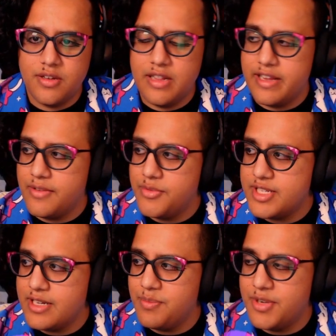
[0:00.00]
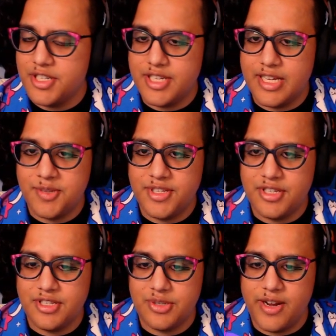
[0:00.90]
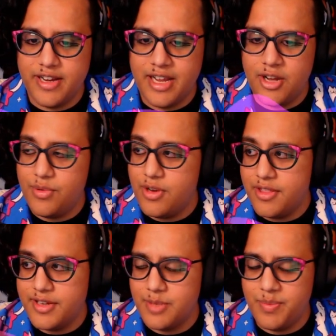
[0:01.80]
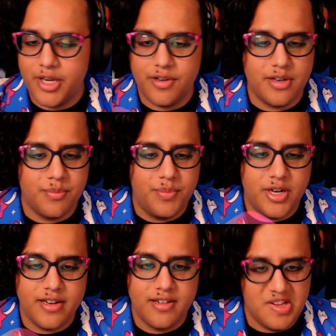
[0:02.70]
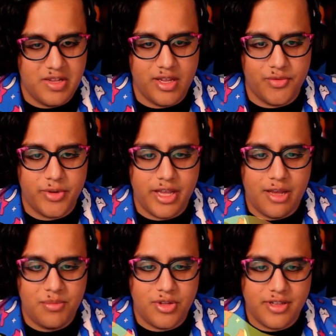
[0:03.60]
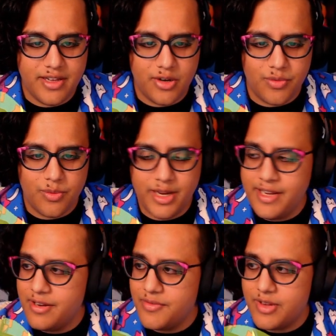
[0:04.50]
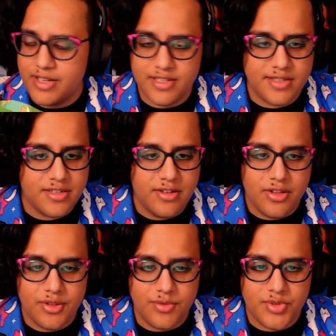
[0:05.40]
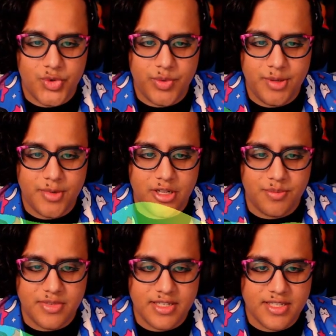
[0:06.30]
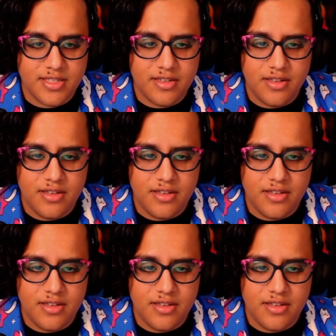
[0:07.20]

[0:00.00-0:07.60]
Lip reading: Like if we send a bunch of test messages right now, nothing's appearing. But if we emulate a raid event through stream elements,